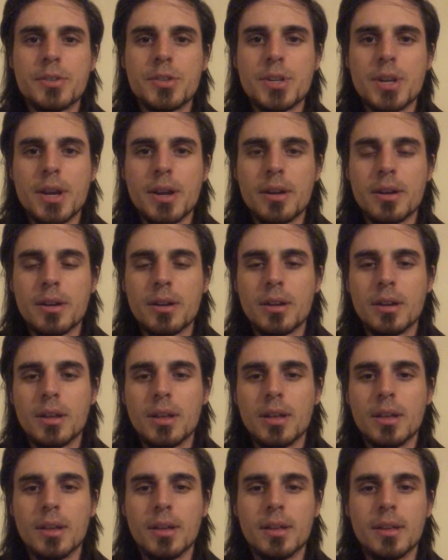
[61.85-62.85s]
chair.
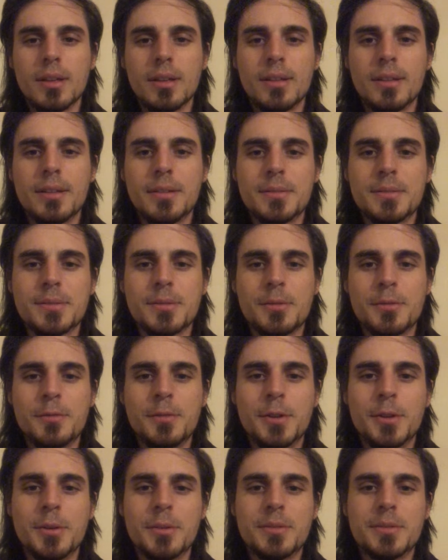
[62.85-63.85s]
And so if you go